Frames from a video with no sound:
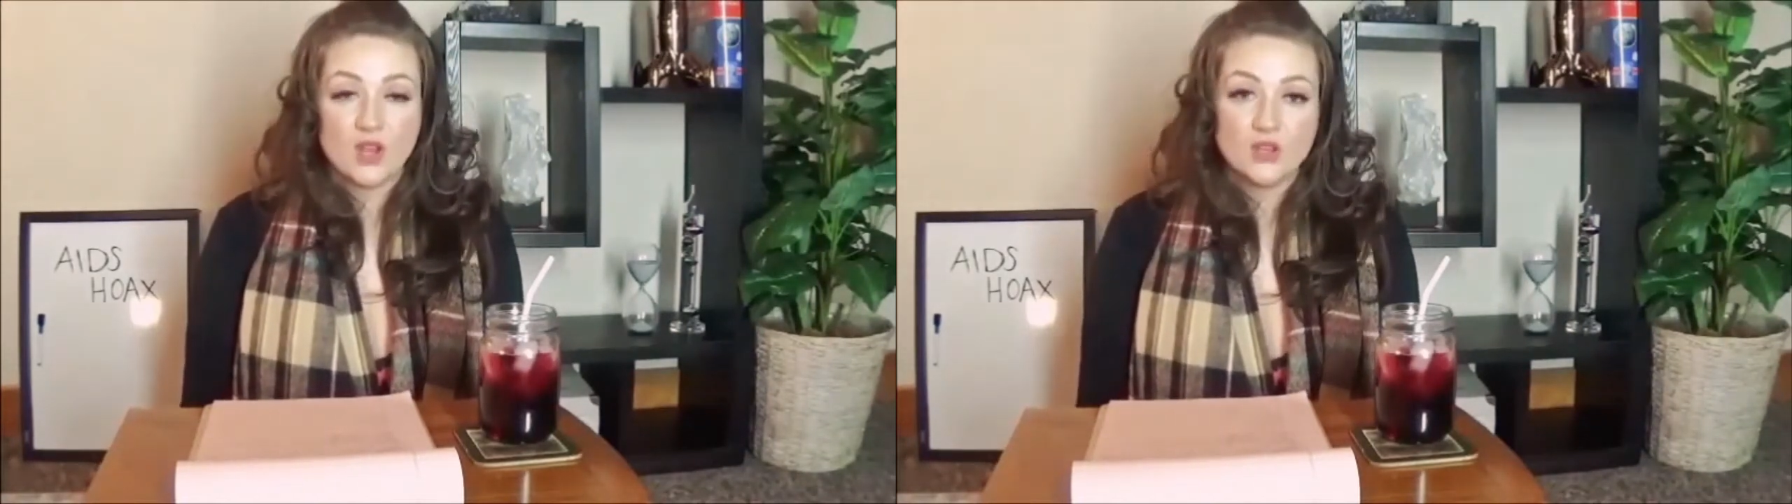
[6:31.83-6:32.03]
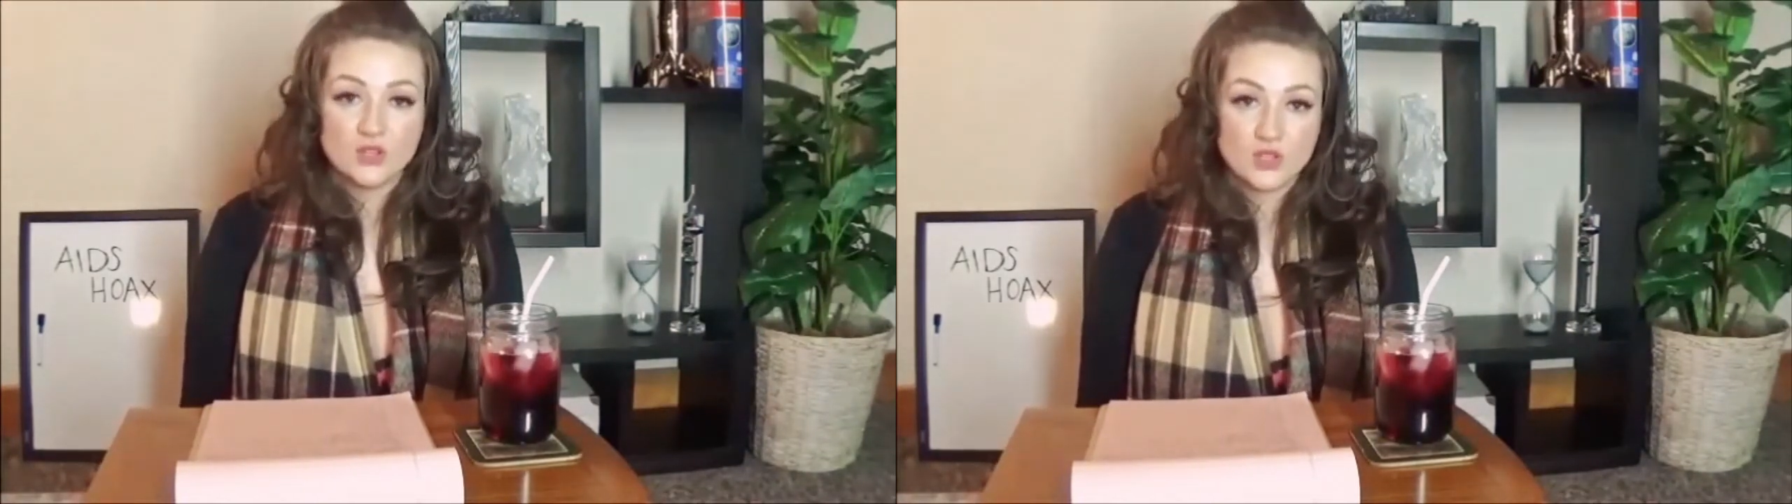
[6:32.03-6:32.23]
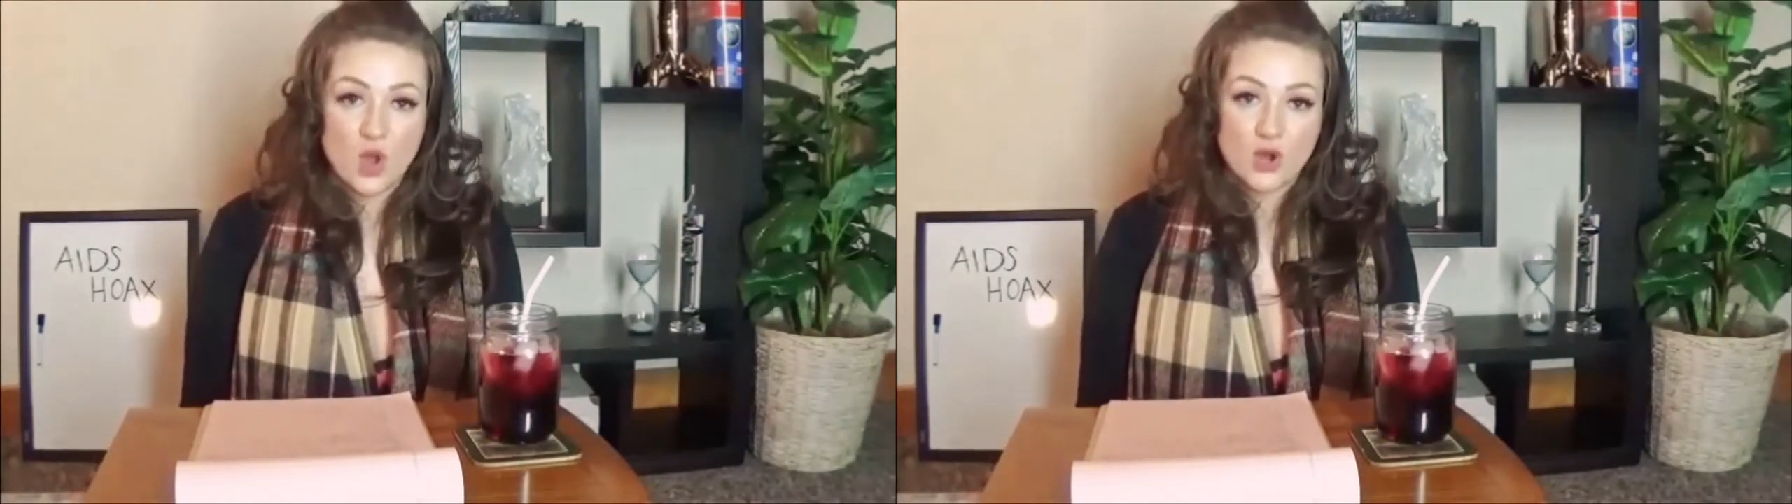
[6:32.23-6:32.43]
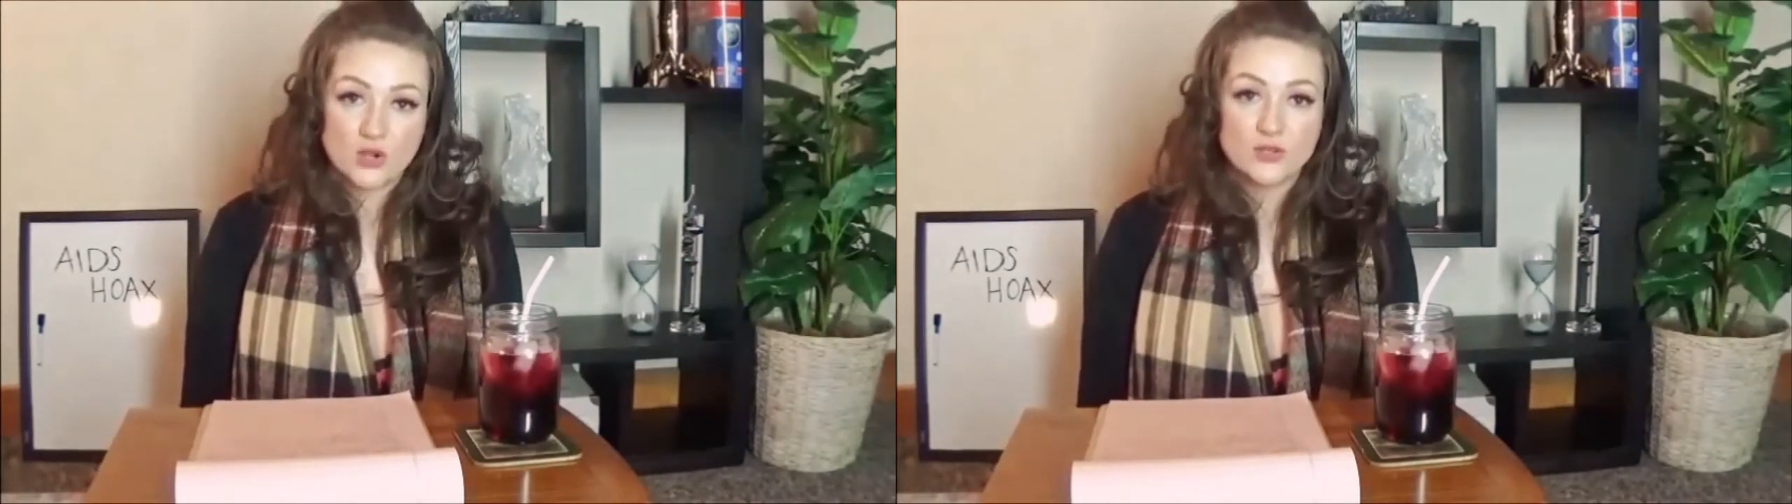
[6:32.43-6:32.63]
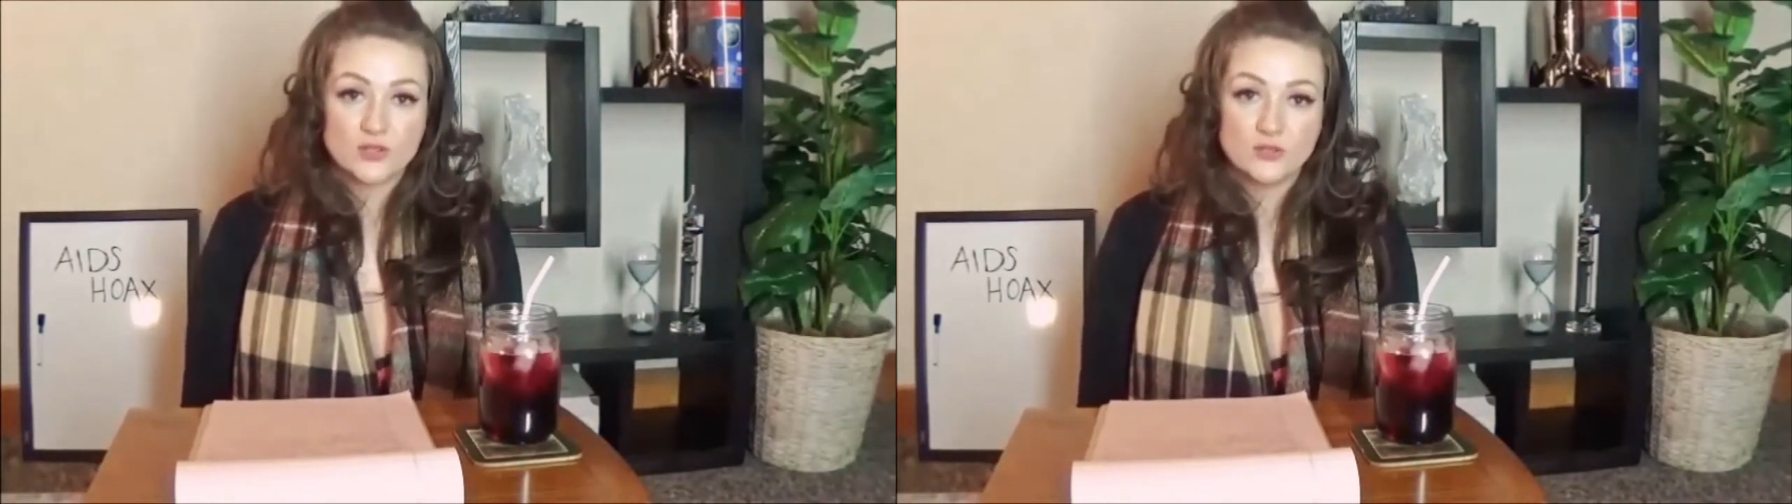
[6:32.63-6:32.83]

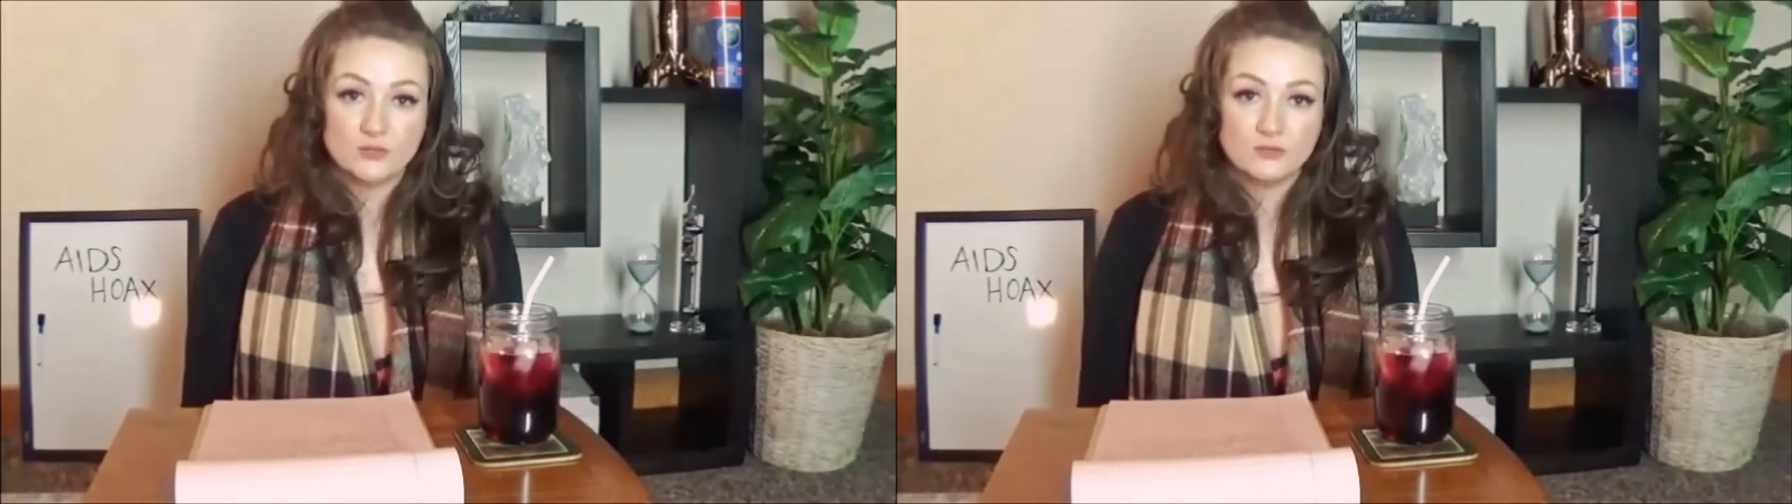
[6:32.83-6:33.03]
SARS,